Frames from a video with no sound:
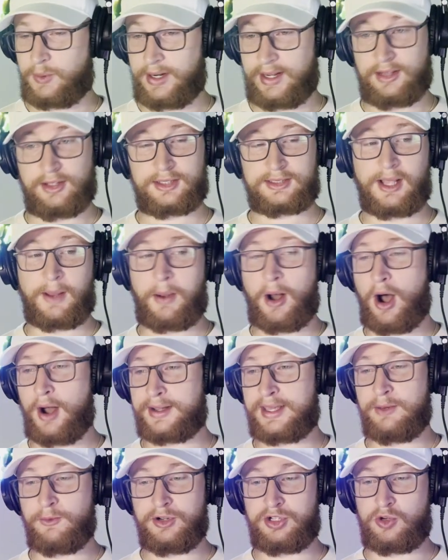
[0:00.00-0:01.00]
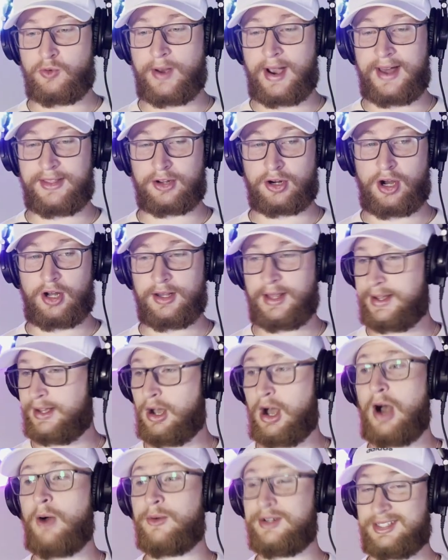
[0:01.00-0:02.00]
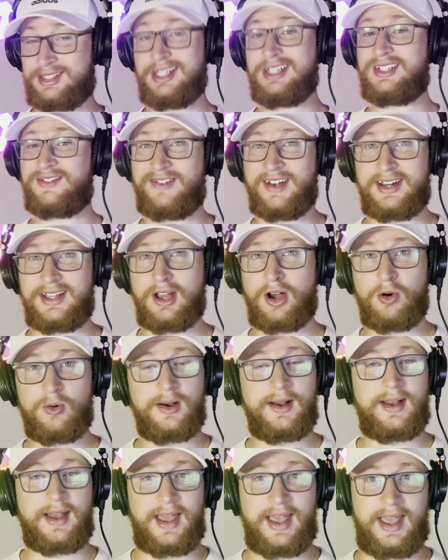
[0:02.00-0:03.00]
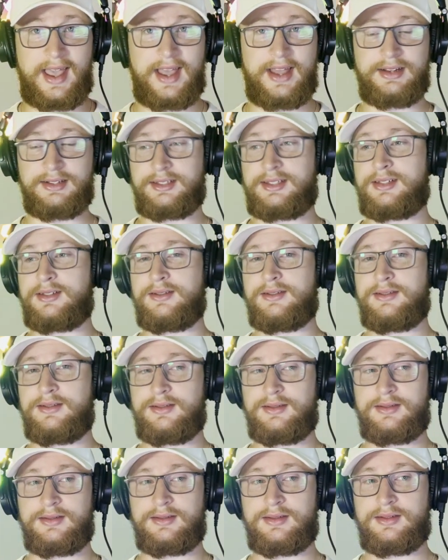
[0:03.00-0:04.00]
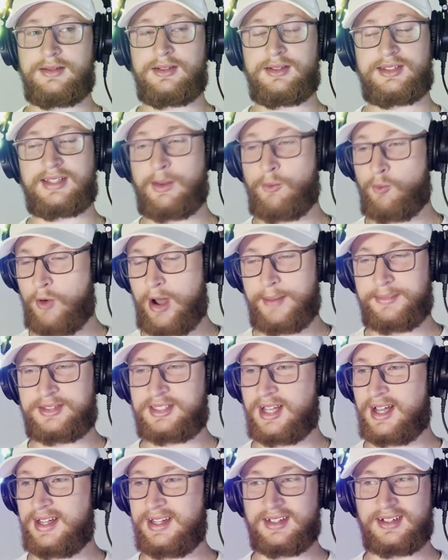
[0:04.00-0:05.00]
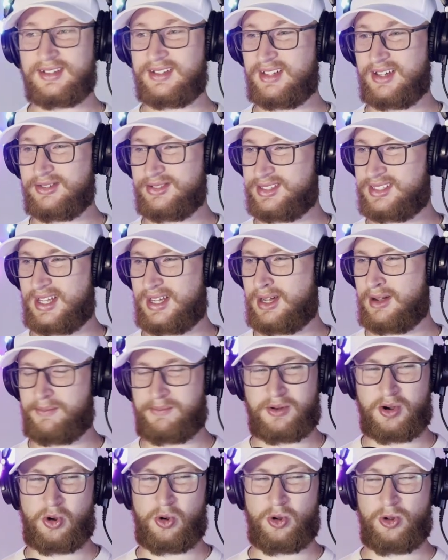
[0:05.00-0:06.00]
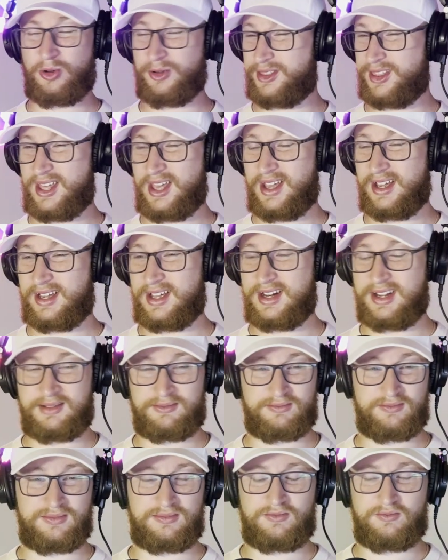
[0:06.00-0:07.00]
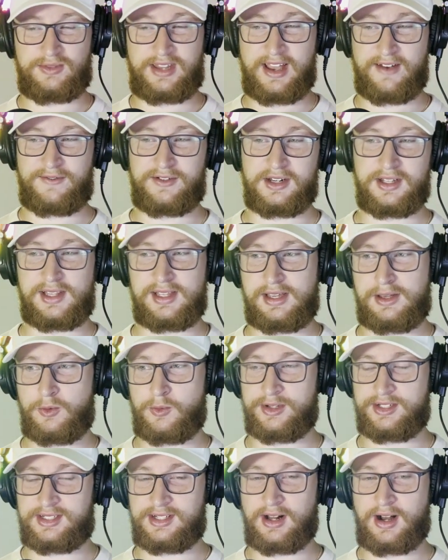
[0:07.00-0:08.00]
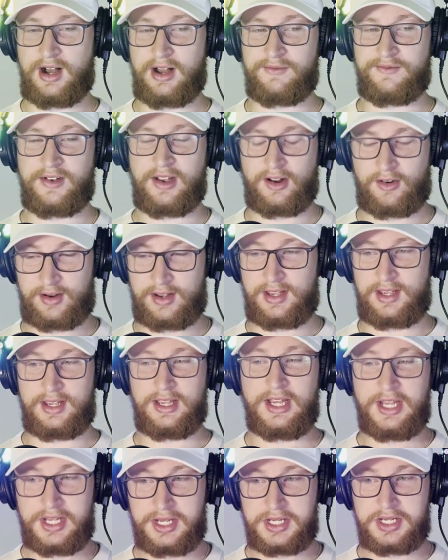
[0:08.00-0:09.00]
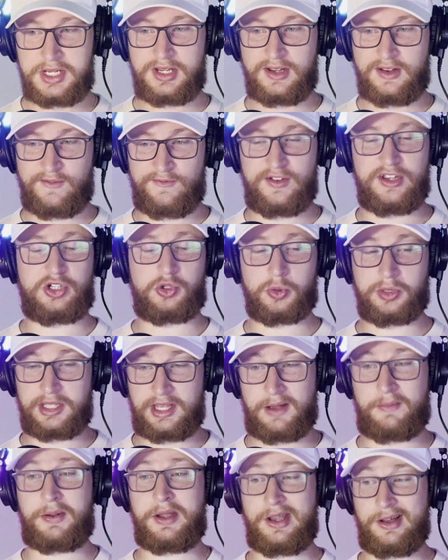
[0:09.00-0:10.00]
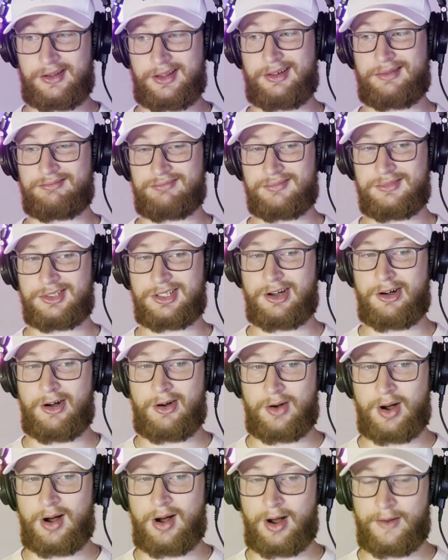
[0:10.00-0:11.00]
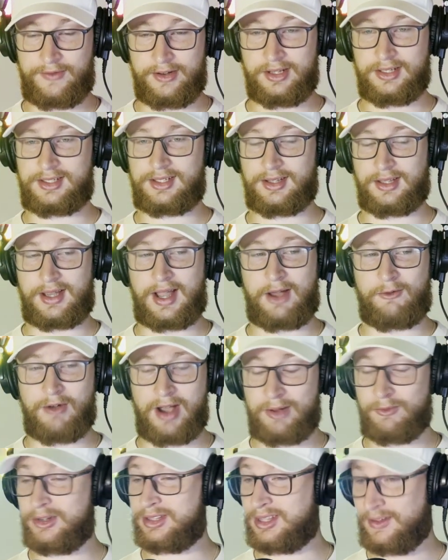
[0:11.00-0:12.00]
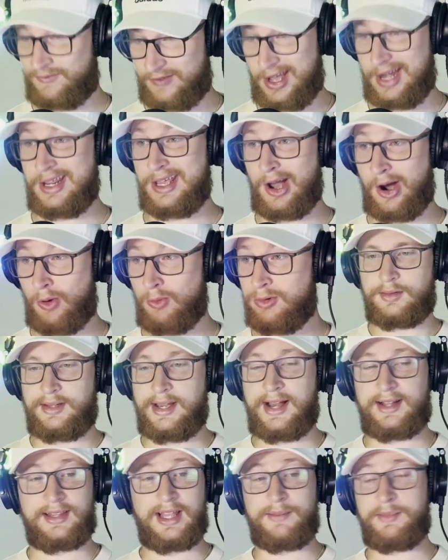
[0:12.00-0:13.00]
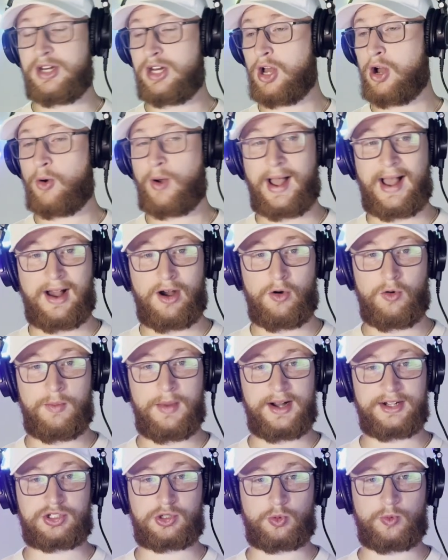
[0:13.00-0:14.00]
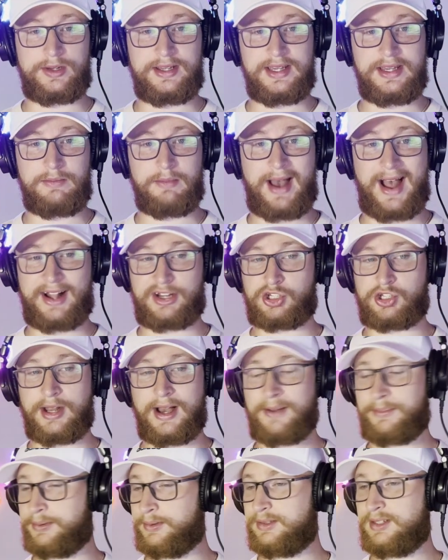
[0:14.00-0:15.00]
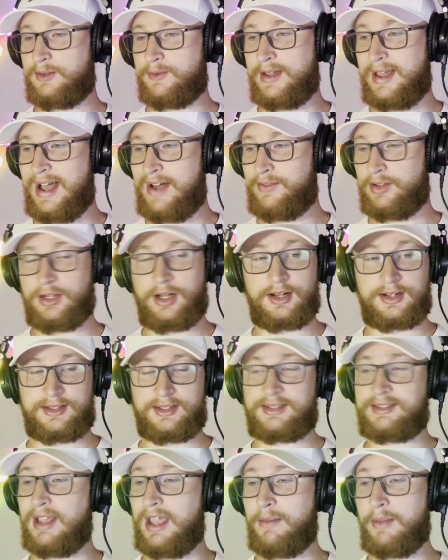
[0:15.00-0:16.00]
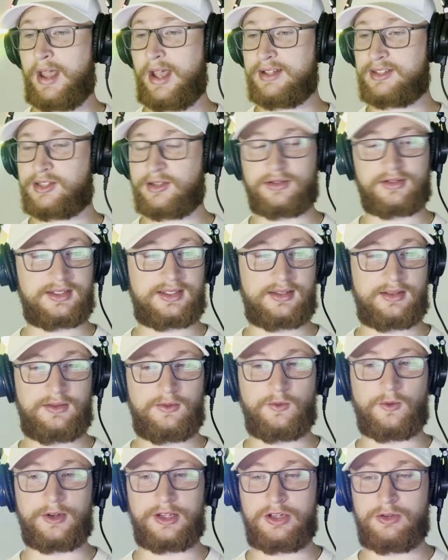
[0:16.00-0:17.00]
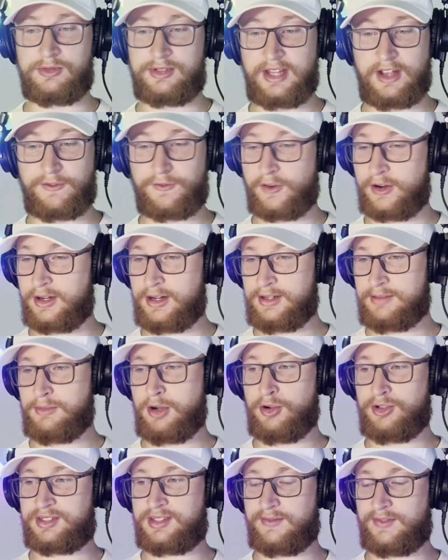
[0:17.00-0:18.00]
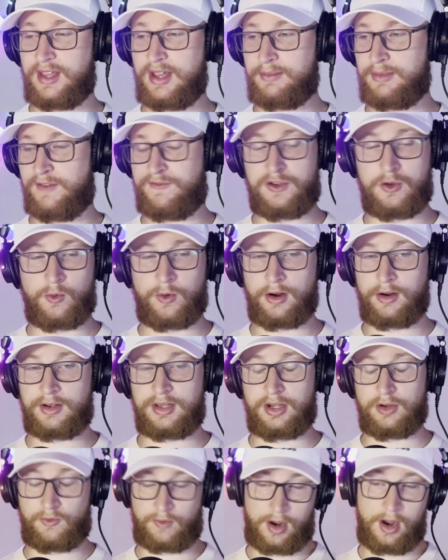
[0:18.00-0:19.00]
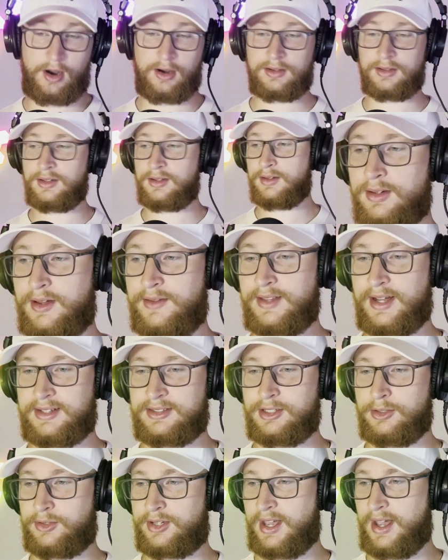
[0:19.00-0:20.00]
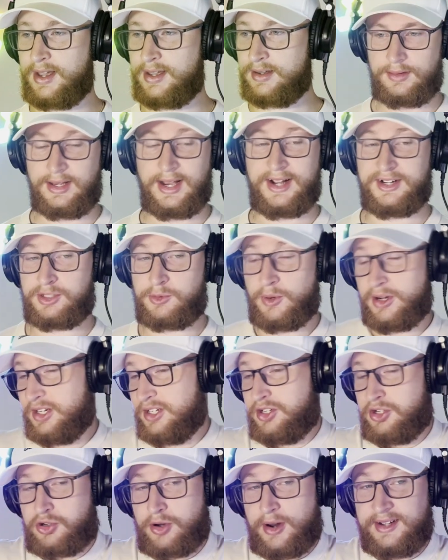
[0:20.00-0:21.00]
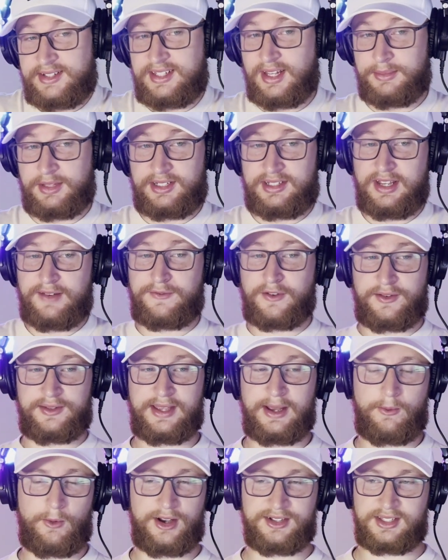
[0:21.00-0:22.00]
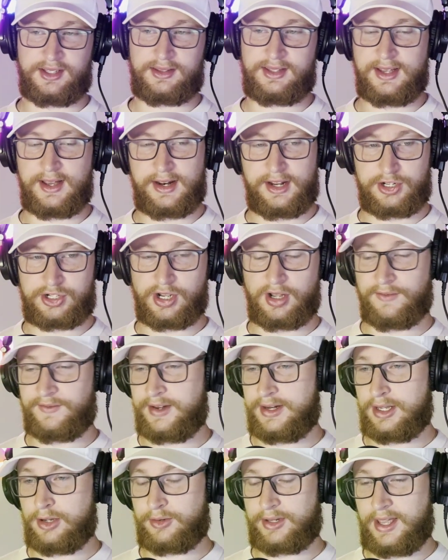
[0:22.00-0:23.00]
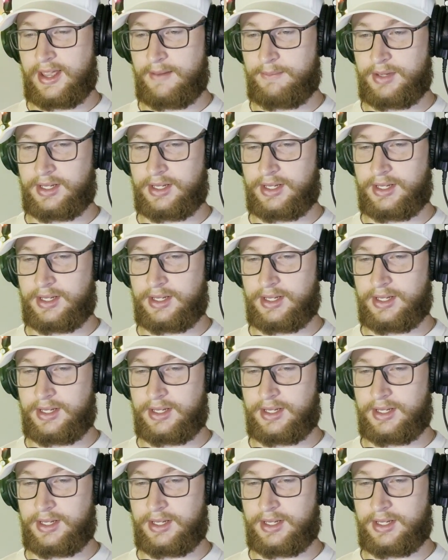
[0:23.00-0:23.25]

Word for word: when I looked up hockey would you rather, all I got was this video and some website that was like a poll thing, and it definitely was not very visually appealing. So obviously I went with the video. Yeah, let me know how much we matched up. Did we have a lot of the same answers? Were you different on most of them? If you were, you're wrong, and that's okay. Yeah, I just wanted to try something different that wasn't the N H L video game